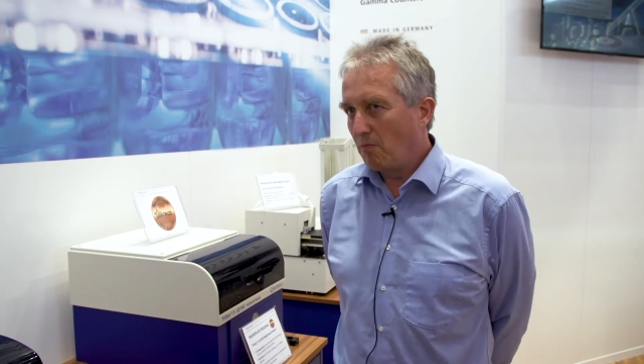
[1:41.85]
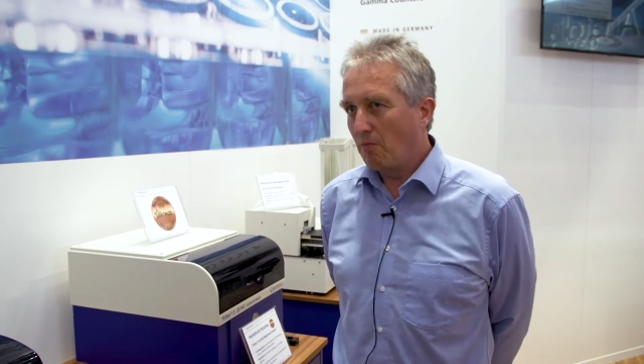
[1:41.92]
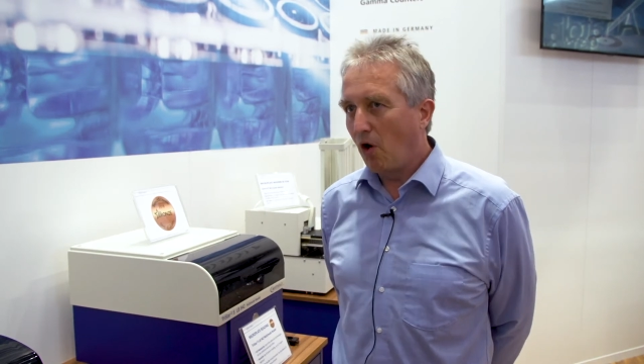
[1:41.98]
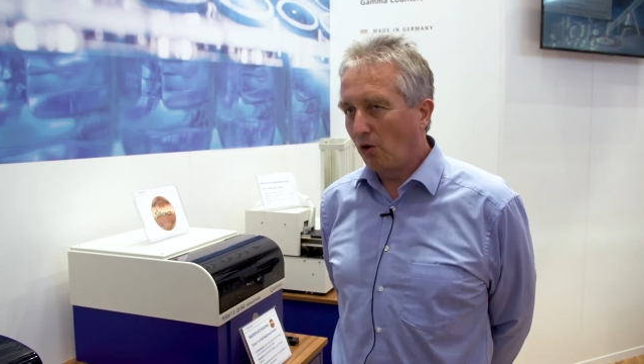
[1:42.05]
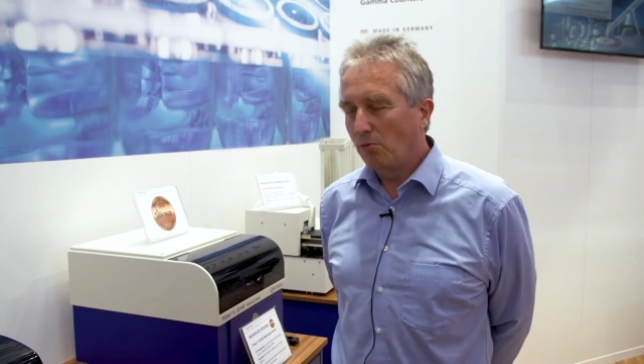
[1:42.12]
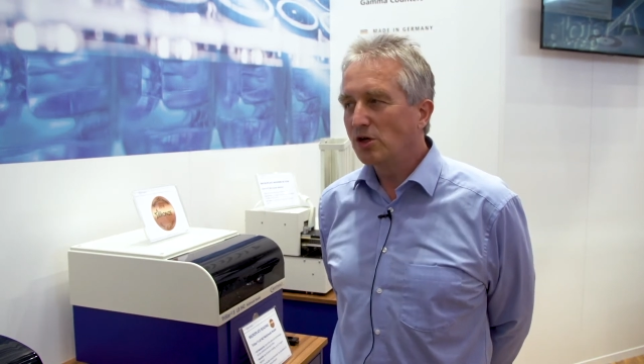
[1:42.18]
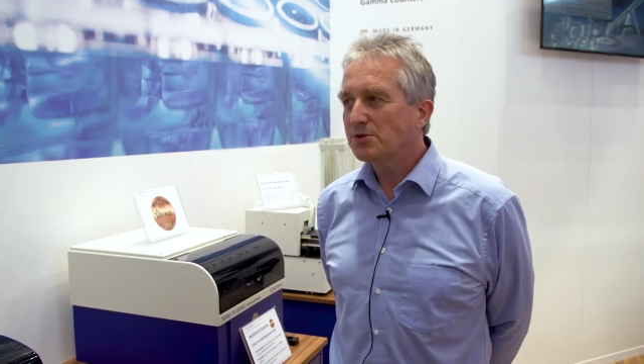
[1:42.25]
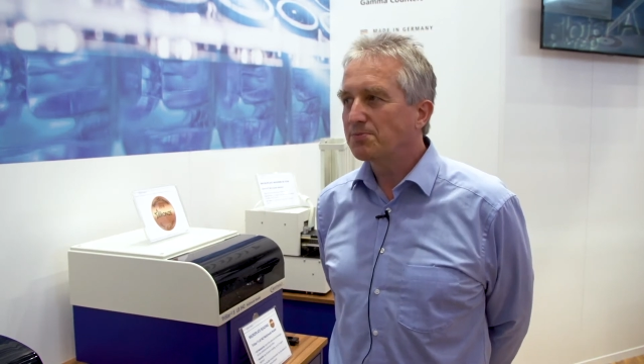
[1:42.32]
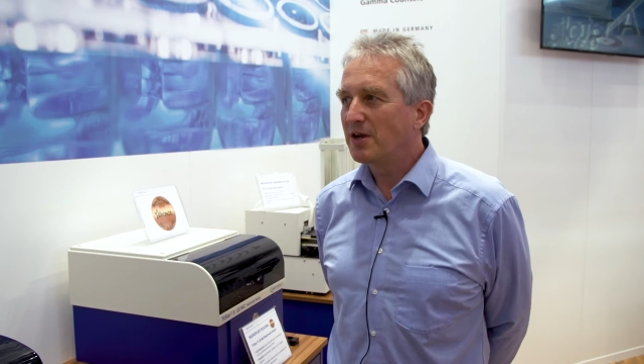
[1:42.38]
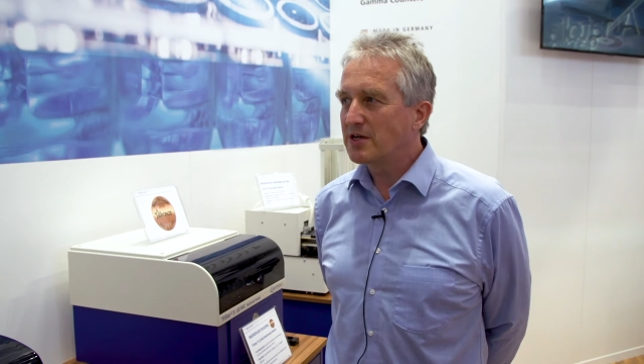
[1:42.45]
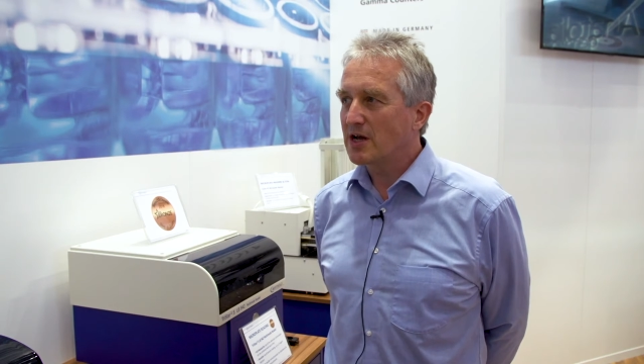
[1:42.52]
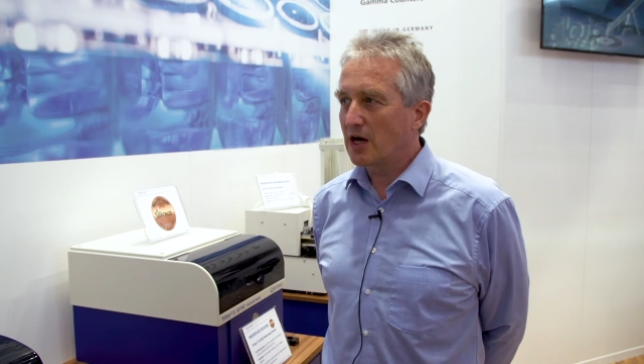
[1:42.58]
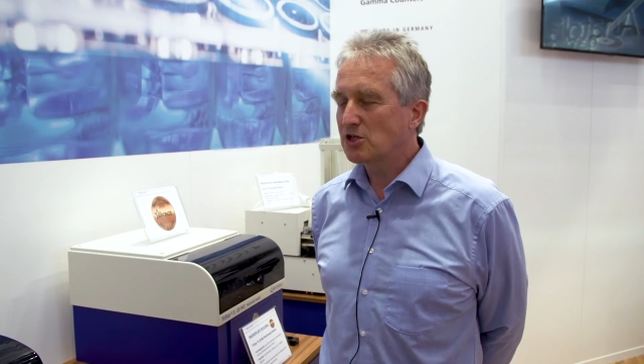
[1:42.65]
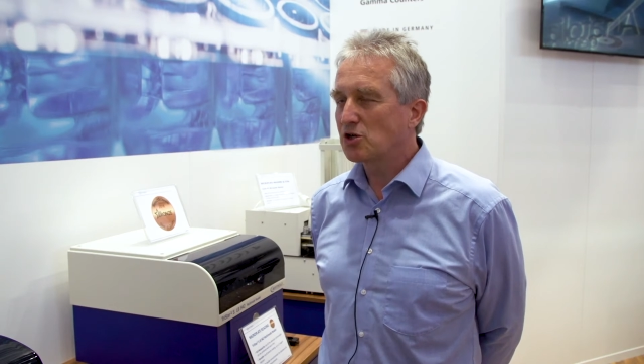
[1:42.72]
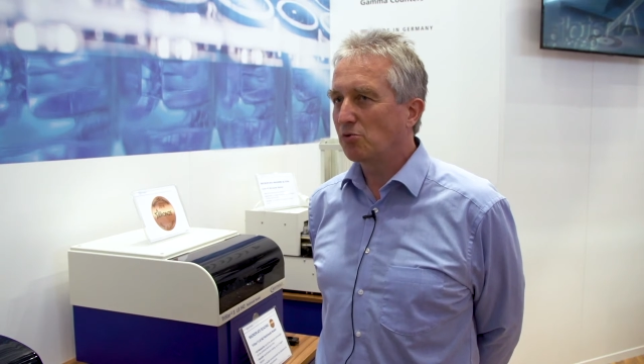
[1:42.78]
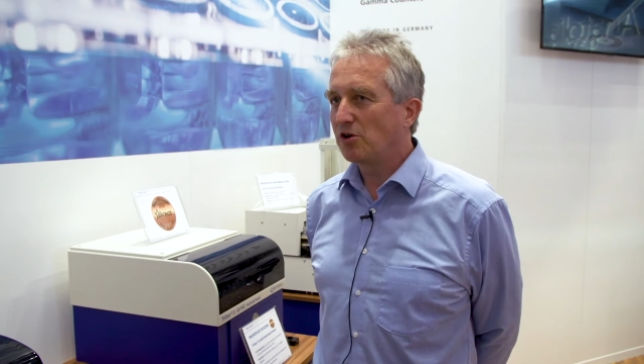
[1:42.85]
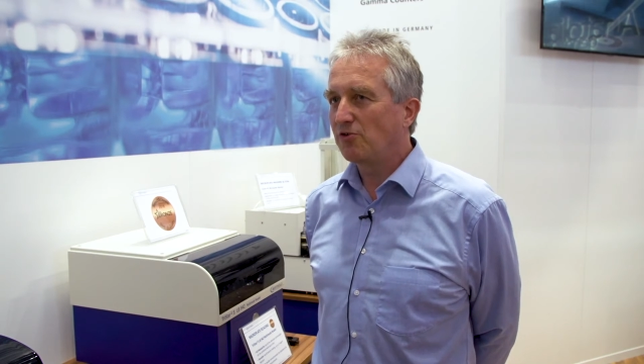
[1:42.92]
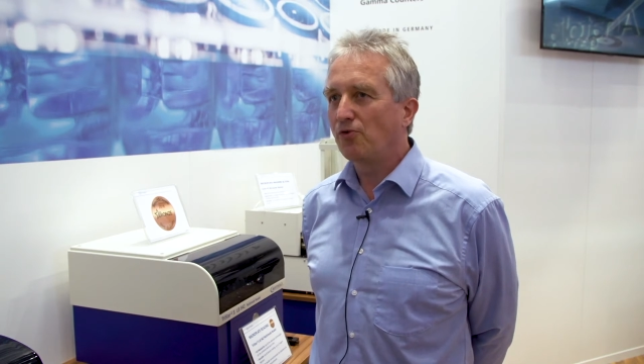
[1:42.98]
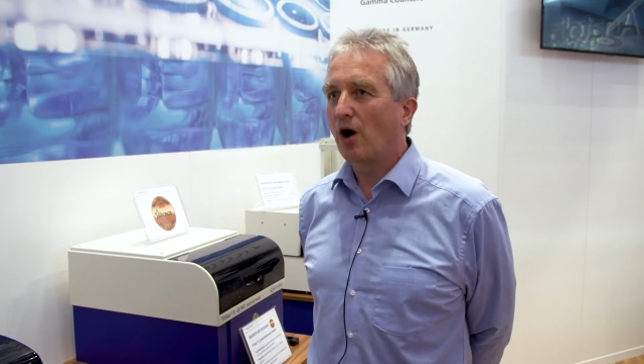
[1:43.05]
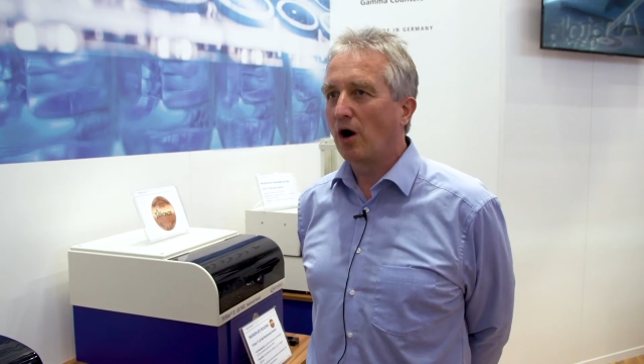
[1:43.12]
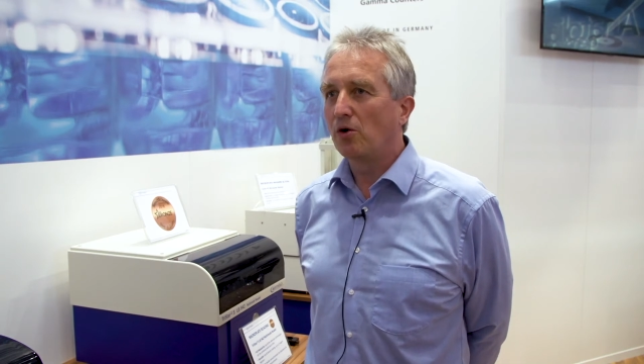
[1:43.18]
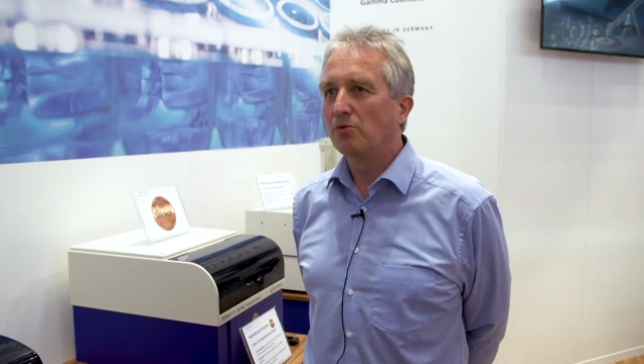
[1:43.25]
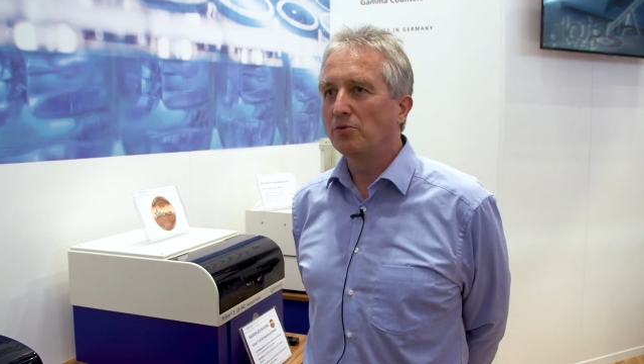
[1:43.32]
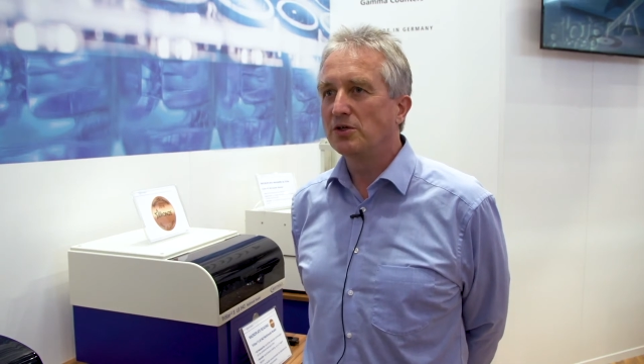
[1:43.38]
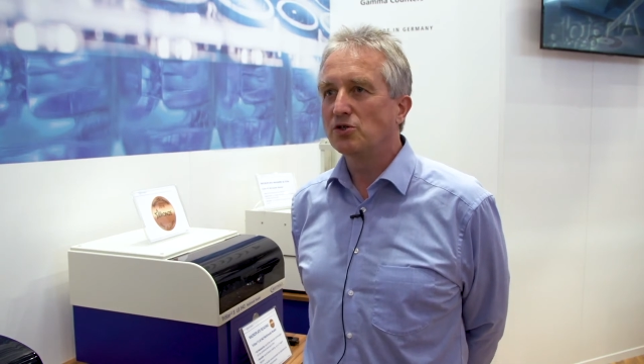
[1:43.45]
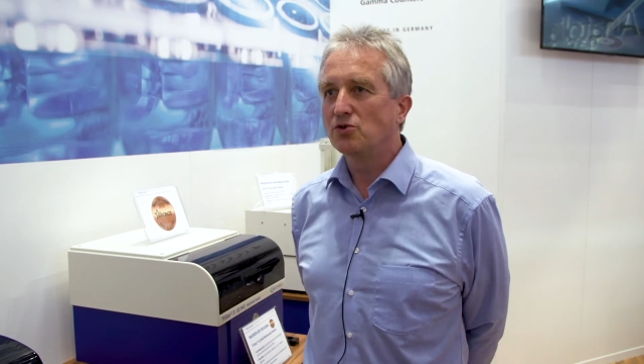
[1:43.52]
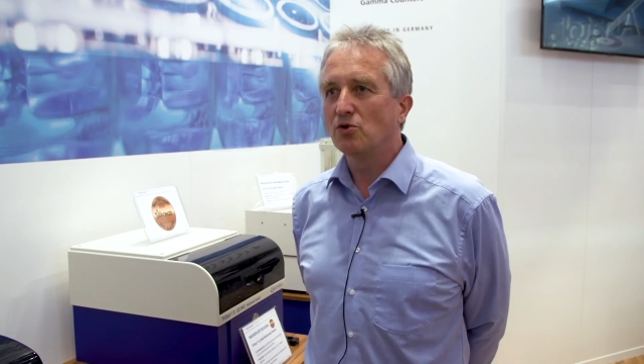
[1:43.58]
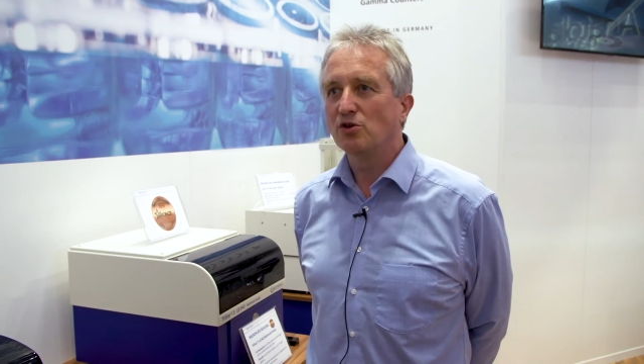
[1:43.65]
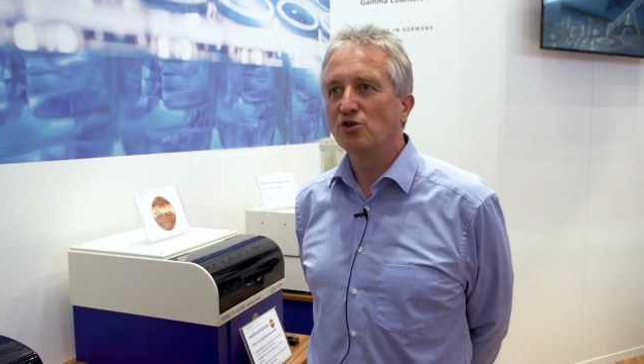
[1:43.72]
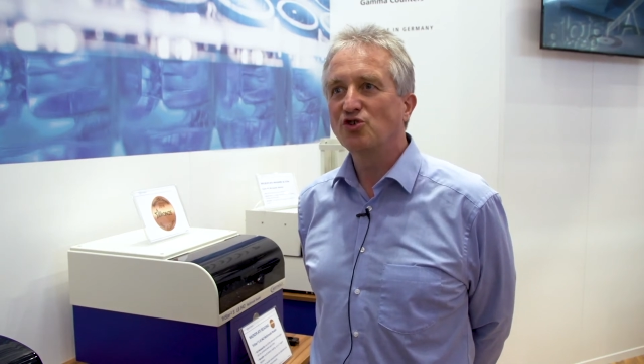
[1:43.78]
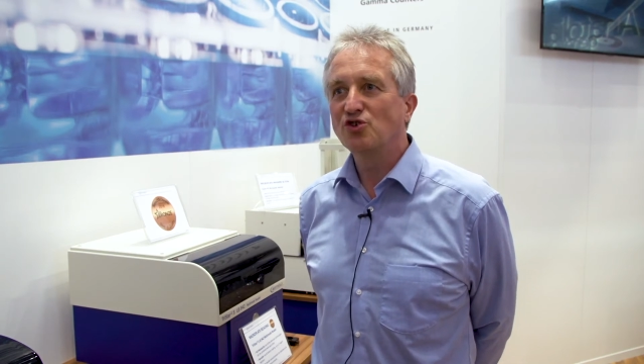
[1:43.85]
almost mandatory for our research